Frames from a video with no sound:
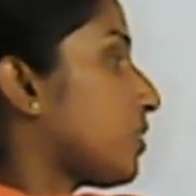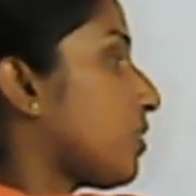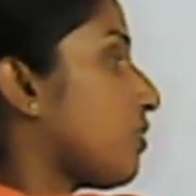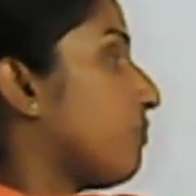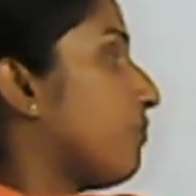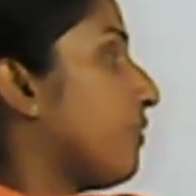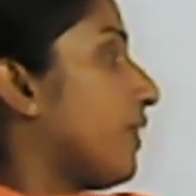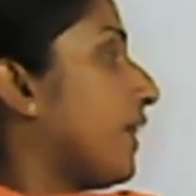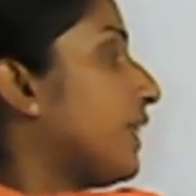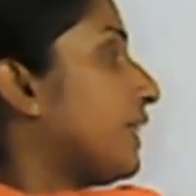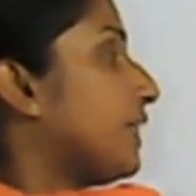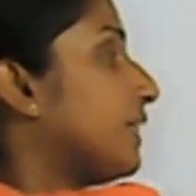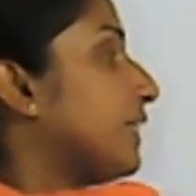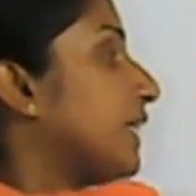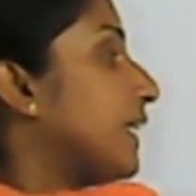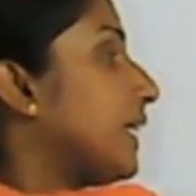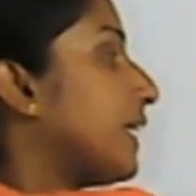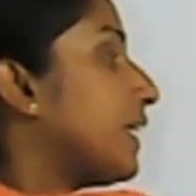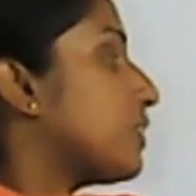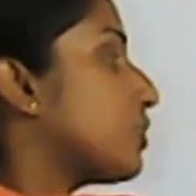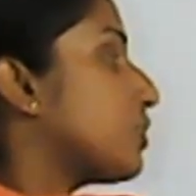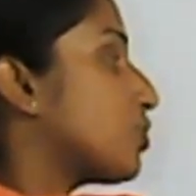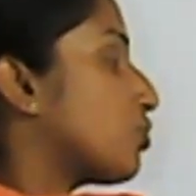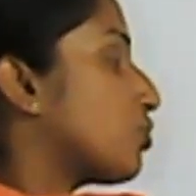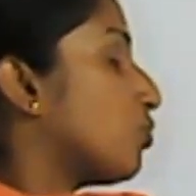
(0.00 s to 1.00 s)
when
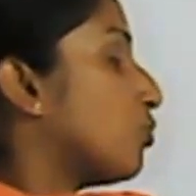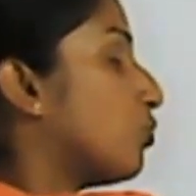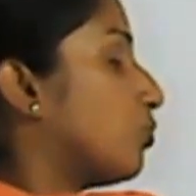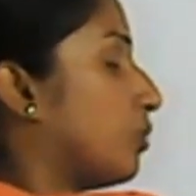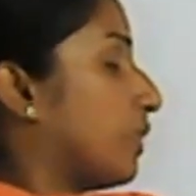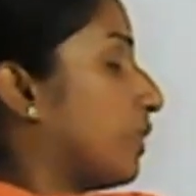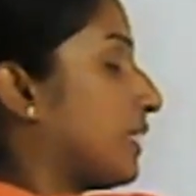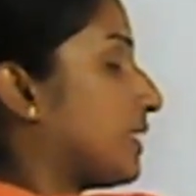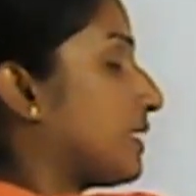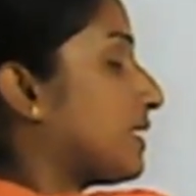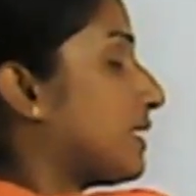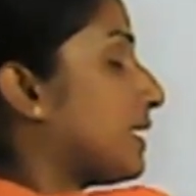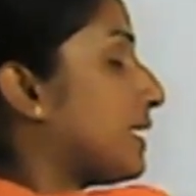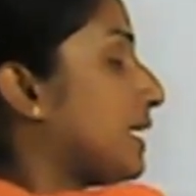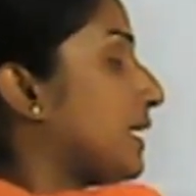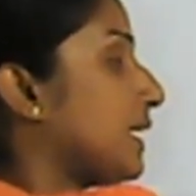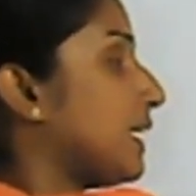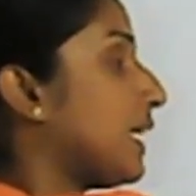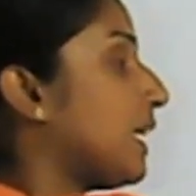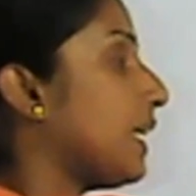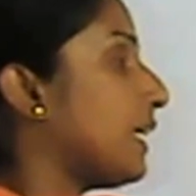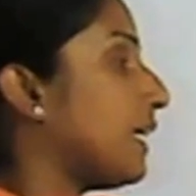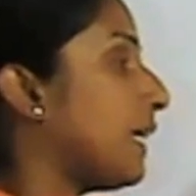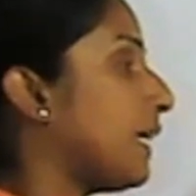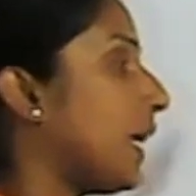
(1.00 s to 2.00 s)
these two,
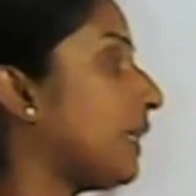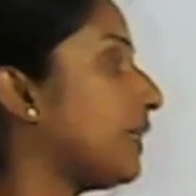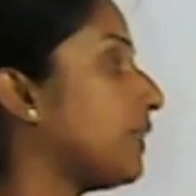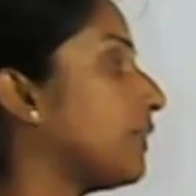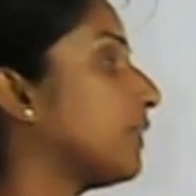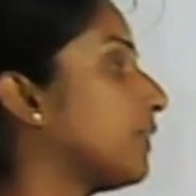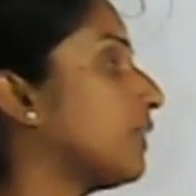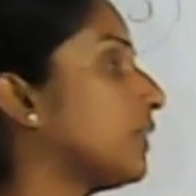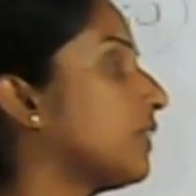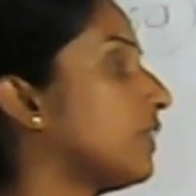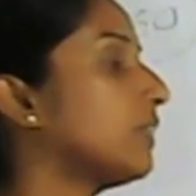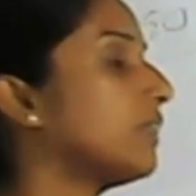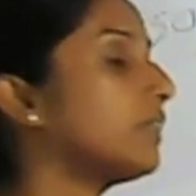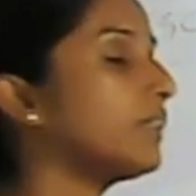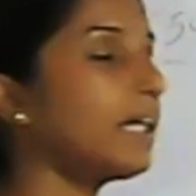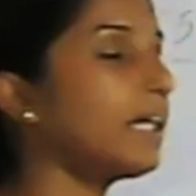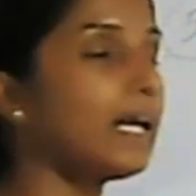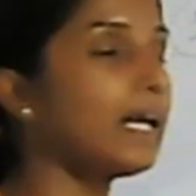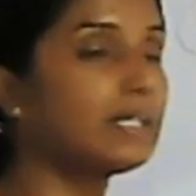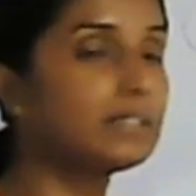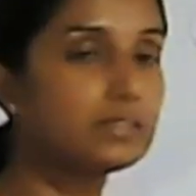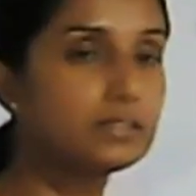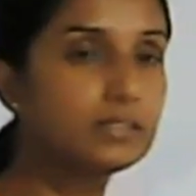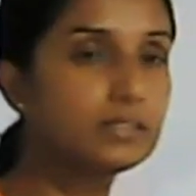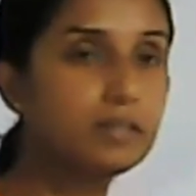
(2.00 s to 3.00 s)
HCl and
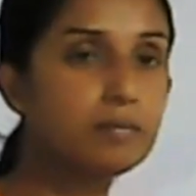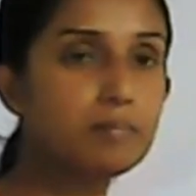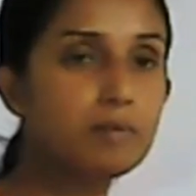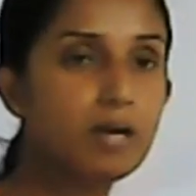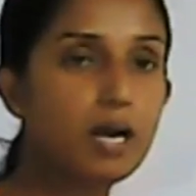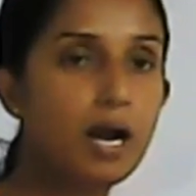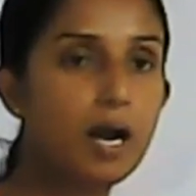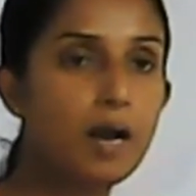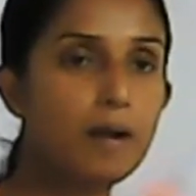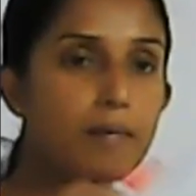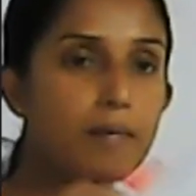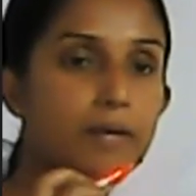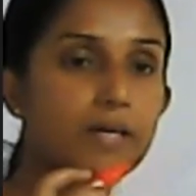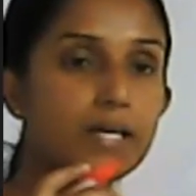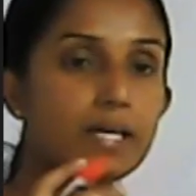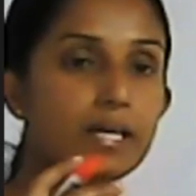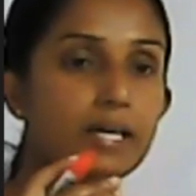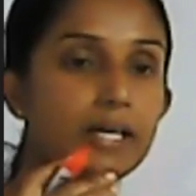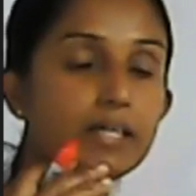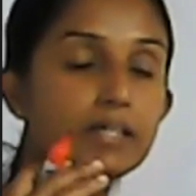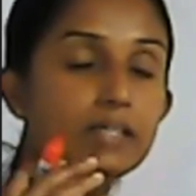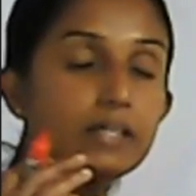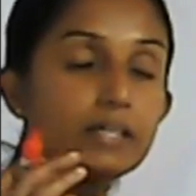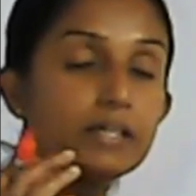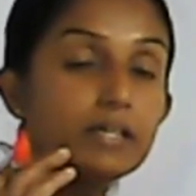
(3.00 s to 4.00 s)
calcium
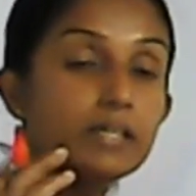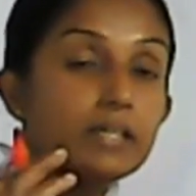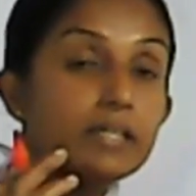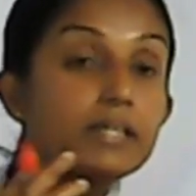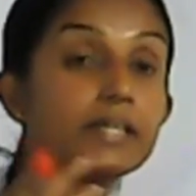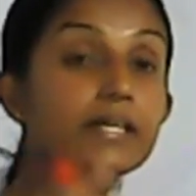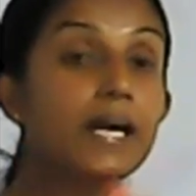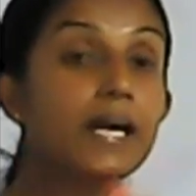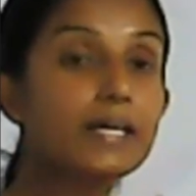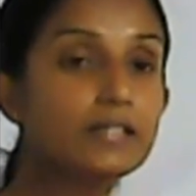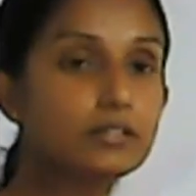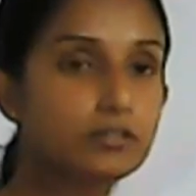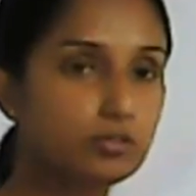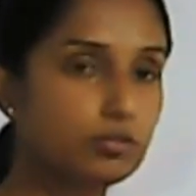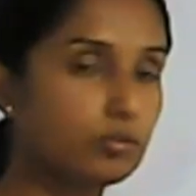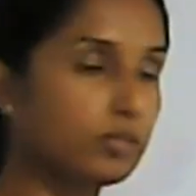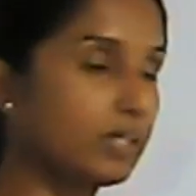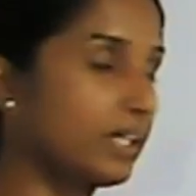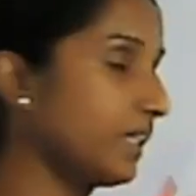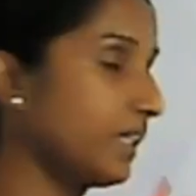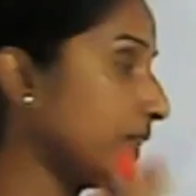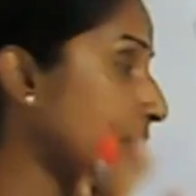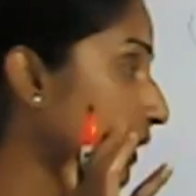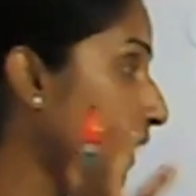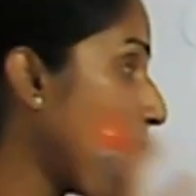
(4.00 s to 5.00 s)
carbonate reacts
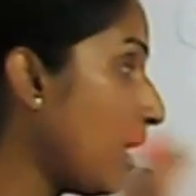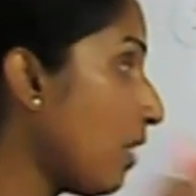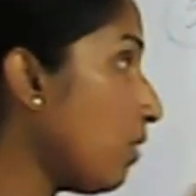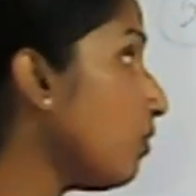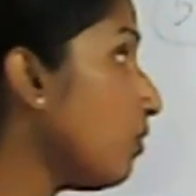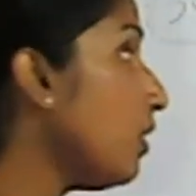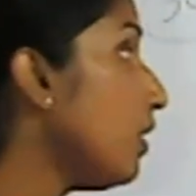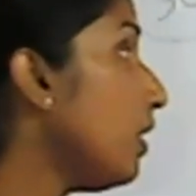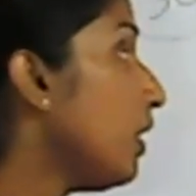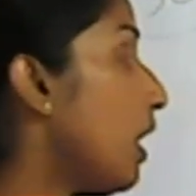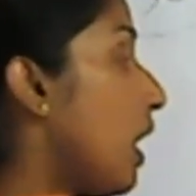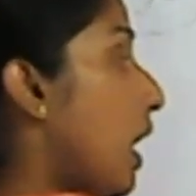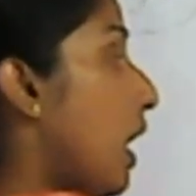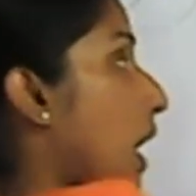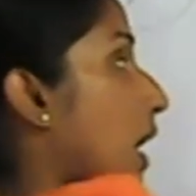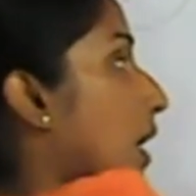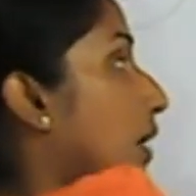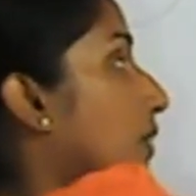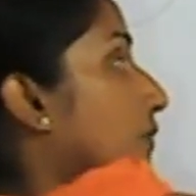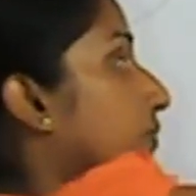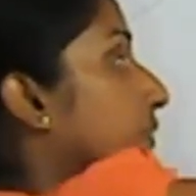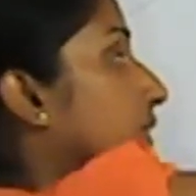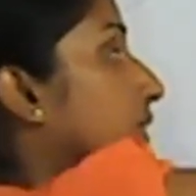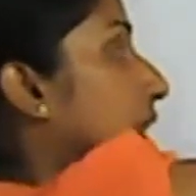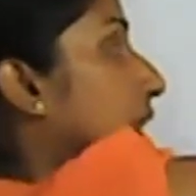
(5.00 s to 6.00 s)
together, now
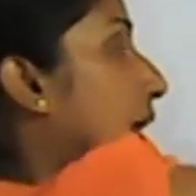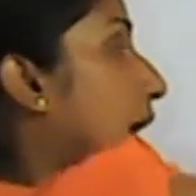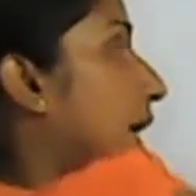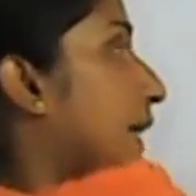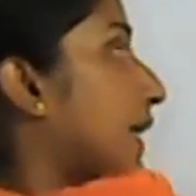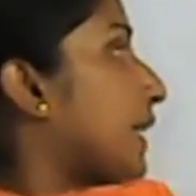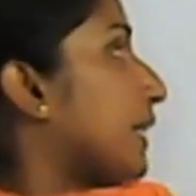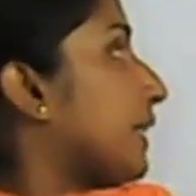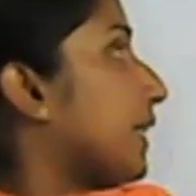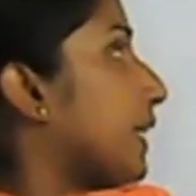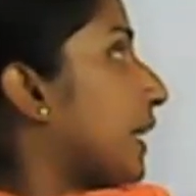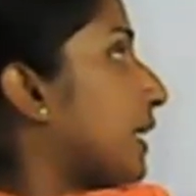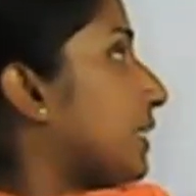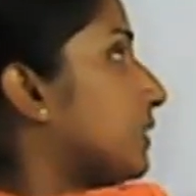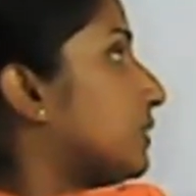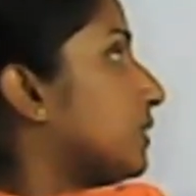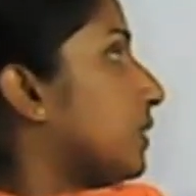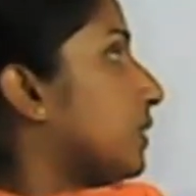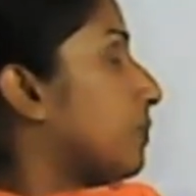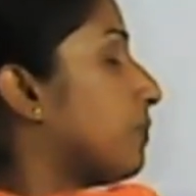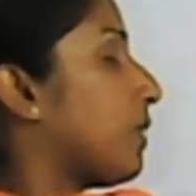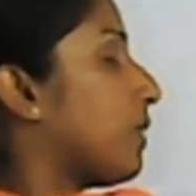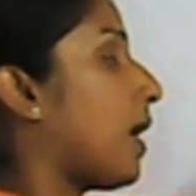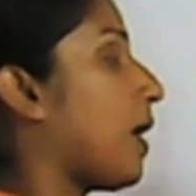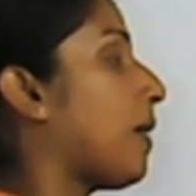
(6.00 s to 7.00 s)
after adding
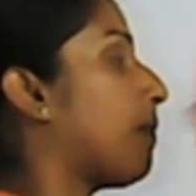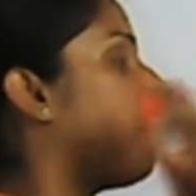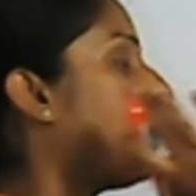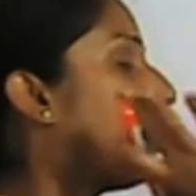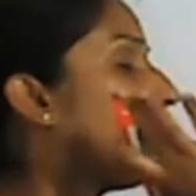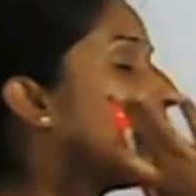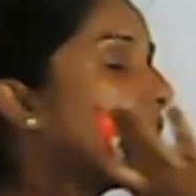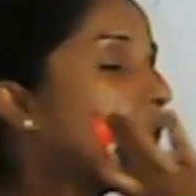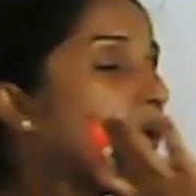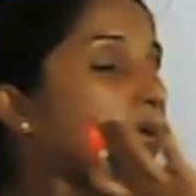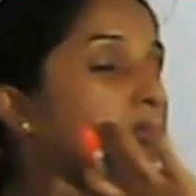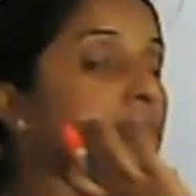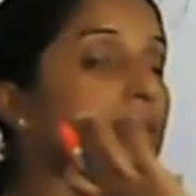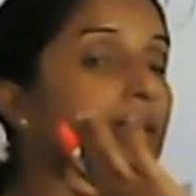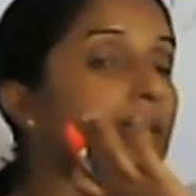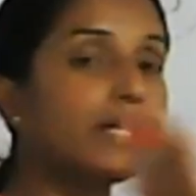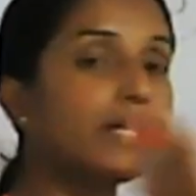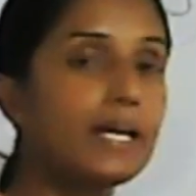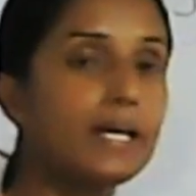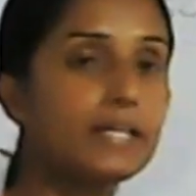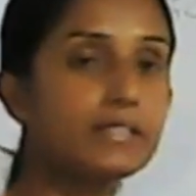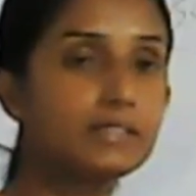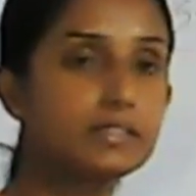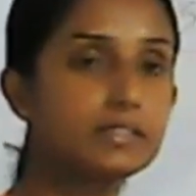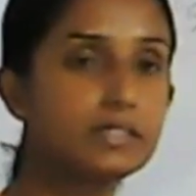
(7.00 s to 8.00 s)
calcium carbonate, now the
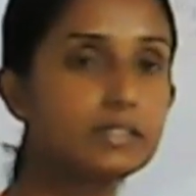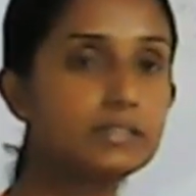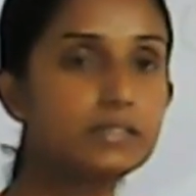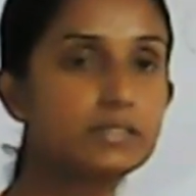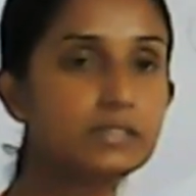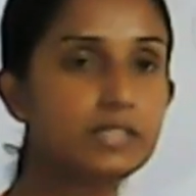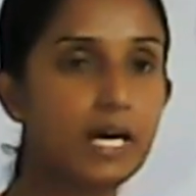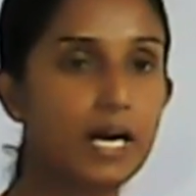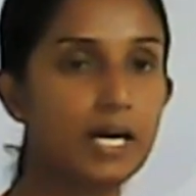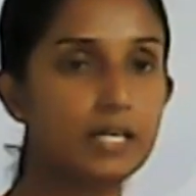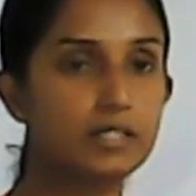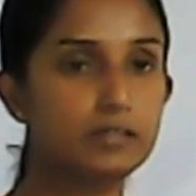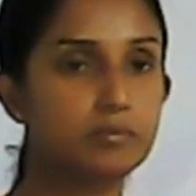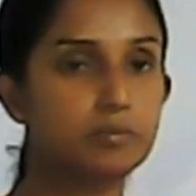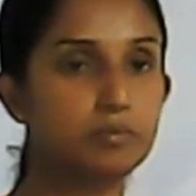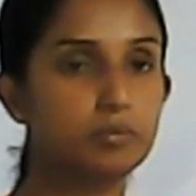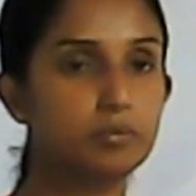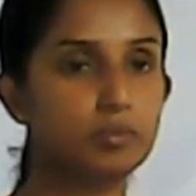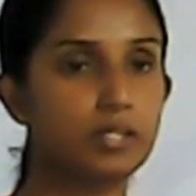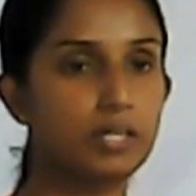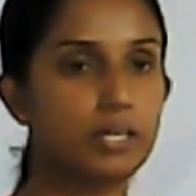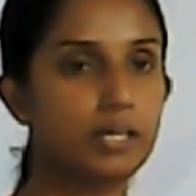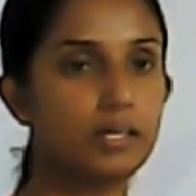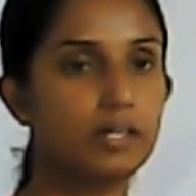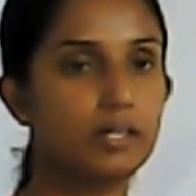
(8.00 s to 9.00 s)
reaction starts
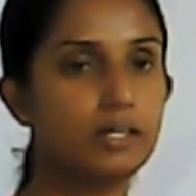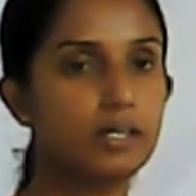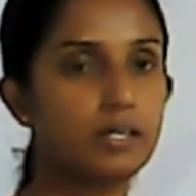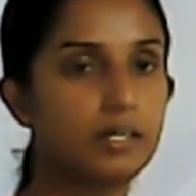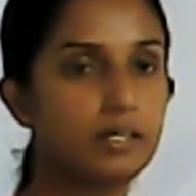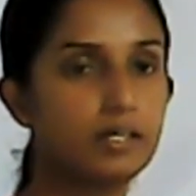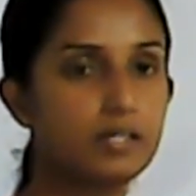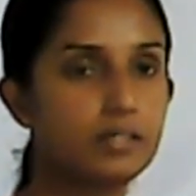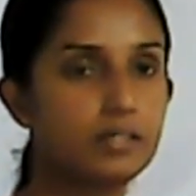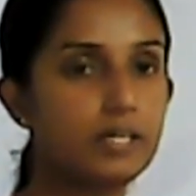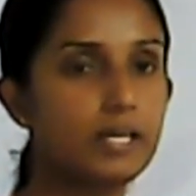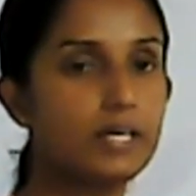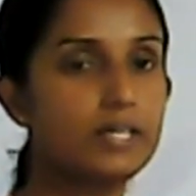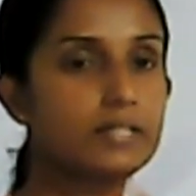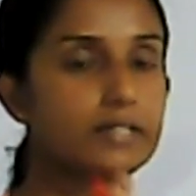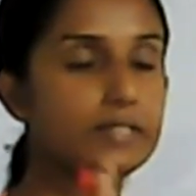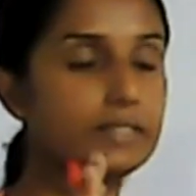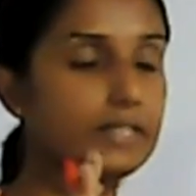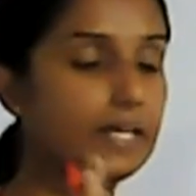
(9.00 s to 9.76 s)
puthe, right?